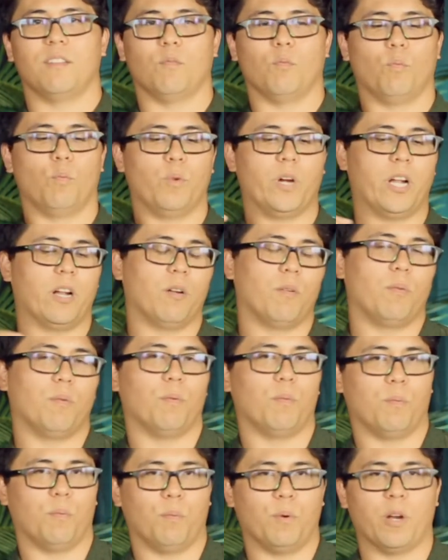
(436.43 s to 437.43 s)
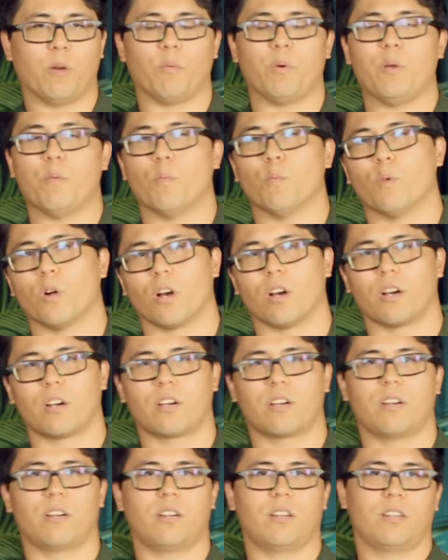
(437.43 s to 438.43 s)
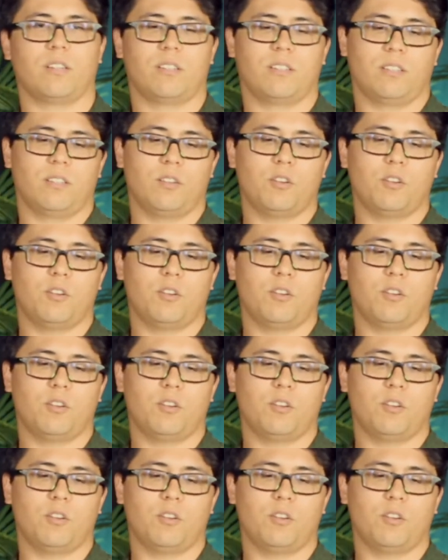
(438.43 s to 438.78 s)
where we work,